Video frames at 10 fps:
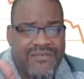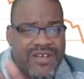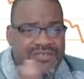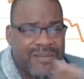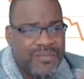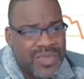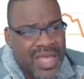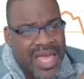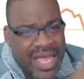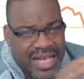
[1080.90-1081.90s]
hundred.
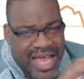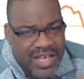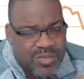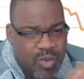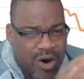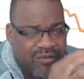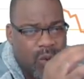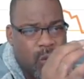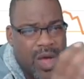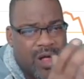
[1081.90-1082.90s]
That is more of a
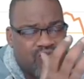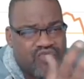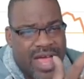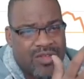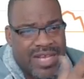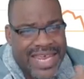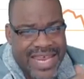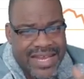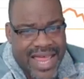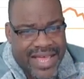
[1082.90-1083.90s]
well-rounded
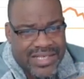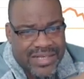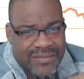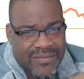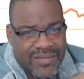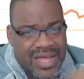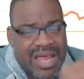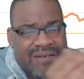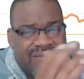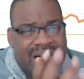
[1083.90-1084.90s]
index.
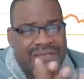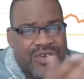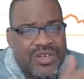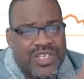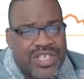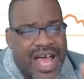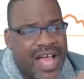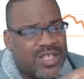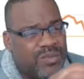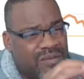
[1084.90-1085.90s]
five hundred
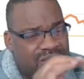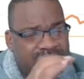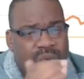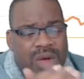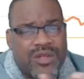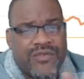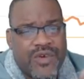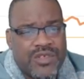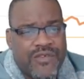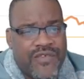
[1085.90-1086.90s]
stocks, but very well
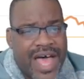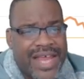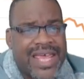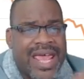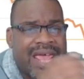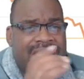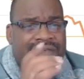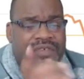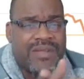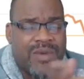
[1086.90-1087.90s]
diversified.
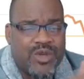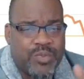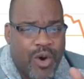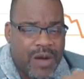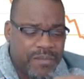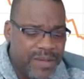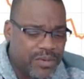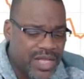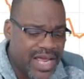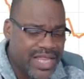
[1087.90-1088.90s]
And for the most part,
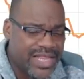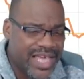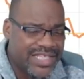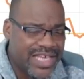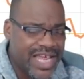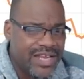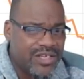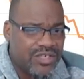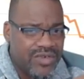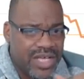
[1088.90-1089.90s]
people in this
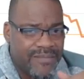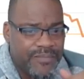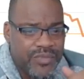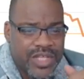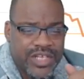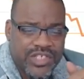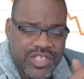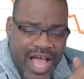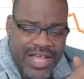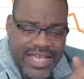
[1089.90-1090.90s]
industry, the
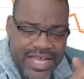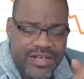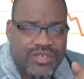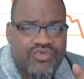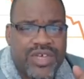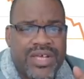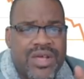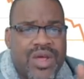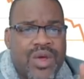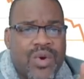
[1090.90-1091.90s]
stock
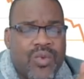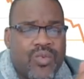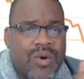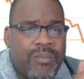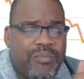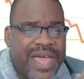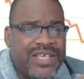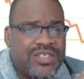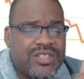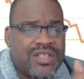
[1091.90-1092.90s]
industry, will
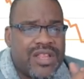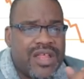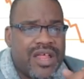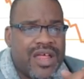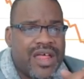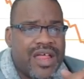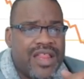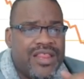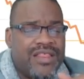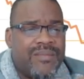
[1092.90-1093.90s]
base
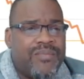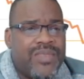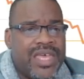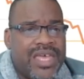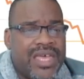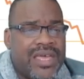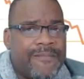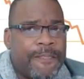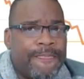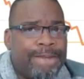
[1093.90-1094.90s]
the,
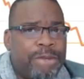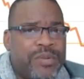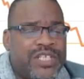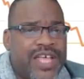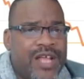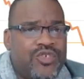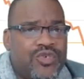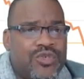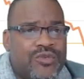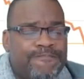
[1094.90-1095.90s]
the
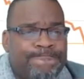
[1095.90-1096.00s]
potential